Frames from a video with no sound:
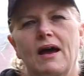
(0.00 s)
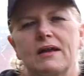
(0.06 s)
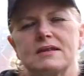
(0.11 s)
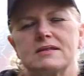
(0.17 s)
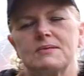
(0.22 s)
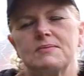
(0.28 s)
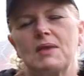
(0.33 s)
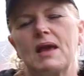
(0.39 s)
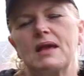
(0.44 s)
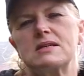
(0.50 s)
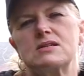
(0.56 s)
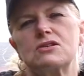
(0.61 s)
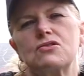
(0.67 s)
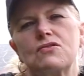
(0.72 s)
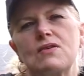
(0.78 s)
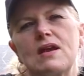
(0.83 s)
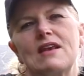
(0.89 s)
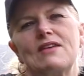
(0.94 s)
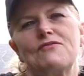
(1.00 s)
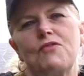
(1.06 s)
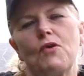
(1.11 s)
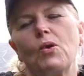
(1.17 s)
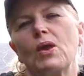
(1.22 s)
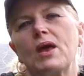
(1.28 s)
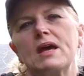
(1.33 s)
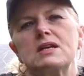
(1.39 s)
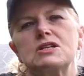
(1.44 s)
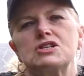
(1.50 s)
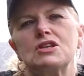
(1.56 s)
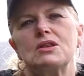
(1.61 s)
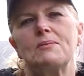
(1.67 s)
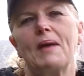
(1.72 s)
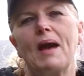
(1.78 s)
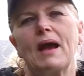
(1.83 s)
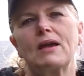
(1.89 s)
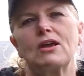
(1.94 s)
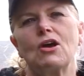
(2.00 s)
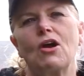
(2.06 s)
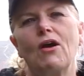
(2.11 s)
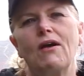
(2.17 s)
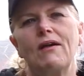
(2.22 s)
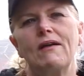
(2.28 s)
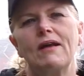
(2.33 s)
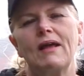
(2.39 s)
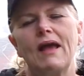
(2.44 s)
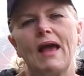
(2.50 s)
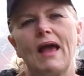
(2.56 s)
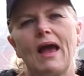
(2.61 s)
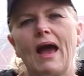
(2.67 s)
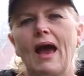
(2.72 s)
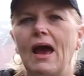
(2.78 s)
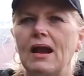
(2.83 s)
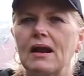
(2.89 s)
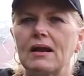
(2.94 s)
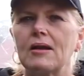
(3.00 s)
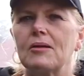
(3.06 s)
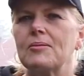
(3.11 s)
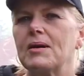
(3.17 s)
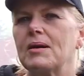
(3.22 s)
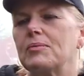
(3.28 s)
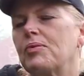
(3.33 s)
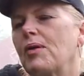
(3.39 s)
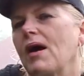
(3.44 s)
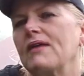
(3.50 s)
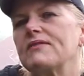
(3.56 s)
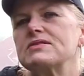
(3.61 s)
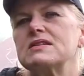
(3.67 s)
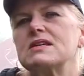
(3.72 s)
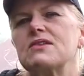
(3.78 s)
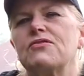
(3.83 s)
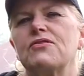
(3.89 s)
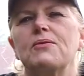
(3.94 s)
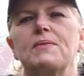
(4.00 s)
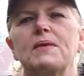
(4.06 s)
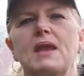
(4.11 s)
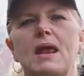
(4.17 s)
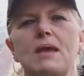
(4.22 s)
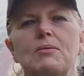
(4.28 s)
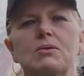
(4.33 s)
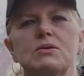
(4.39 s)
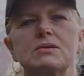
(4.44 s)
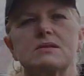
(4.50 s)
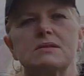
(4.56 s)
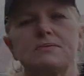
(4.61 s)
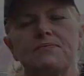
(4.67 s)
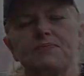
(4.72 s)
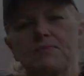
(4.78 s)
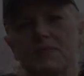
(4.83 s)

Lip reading: some nice green foliage in the backyard and a little bit of privacy from the neighbors.